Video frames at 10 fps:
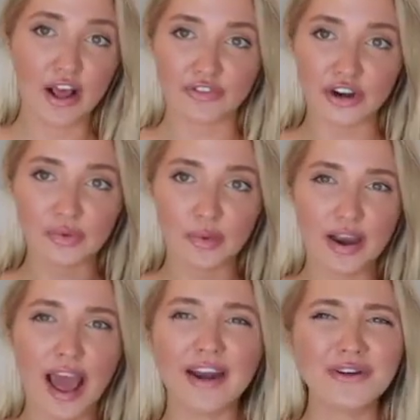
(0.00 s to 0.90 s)
The first
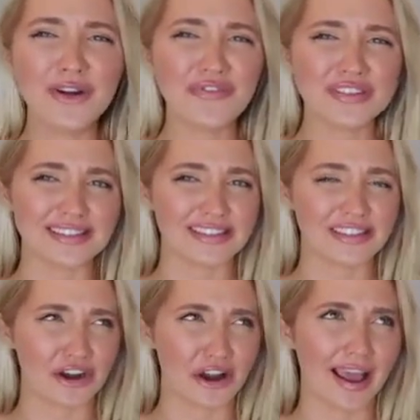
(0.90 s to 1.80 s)
one, I don't know if this is
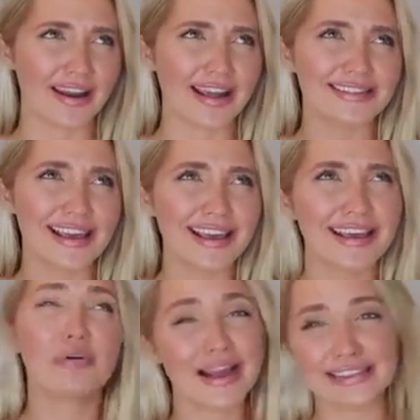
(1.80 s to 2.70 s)
considered high end. It's
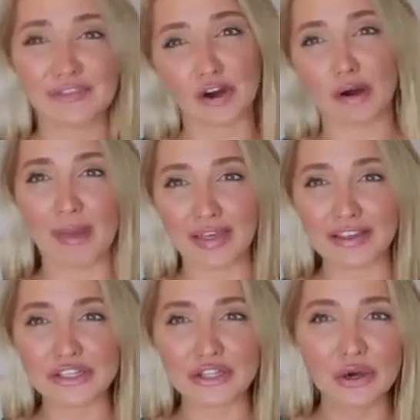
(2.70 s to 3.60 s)
like pricey for a
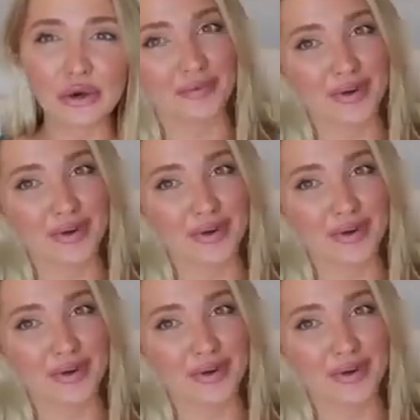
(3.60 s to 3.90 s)
bathing suit.